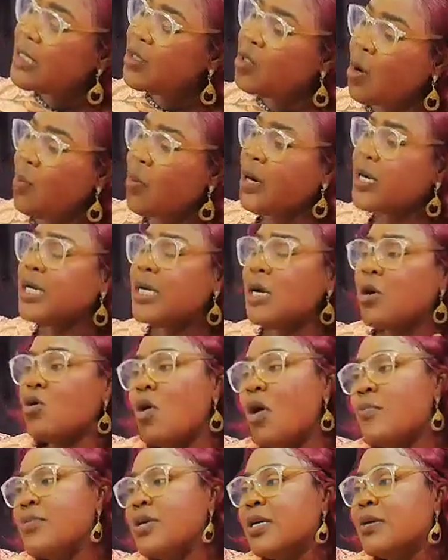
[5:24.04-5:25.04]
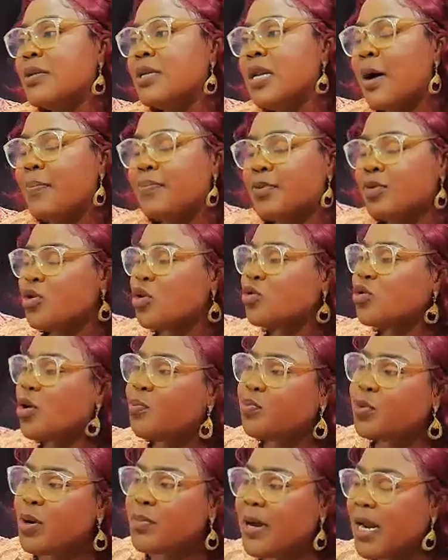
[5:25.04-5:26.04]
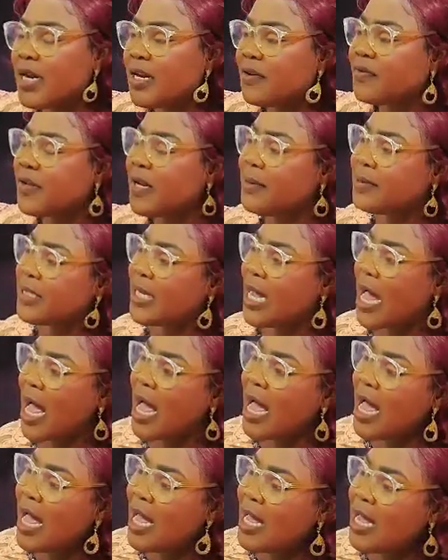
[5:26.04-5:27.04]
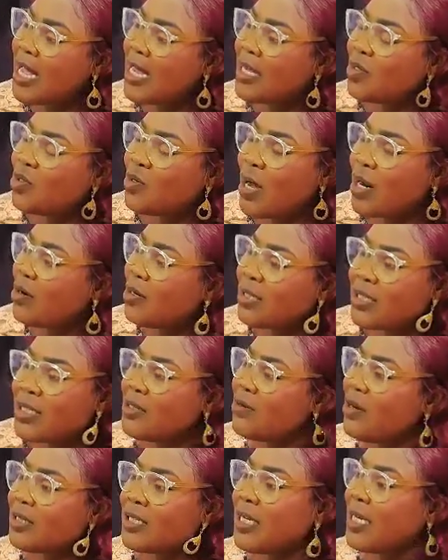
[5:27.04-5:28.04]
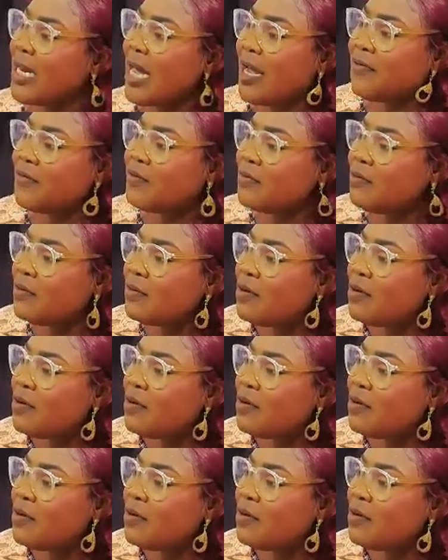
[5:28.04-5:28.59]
nobody they call me. That's also problem at the film. I say, ah, you are not serious in life.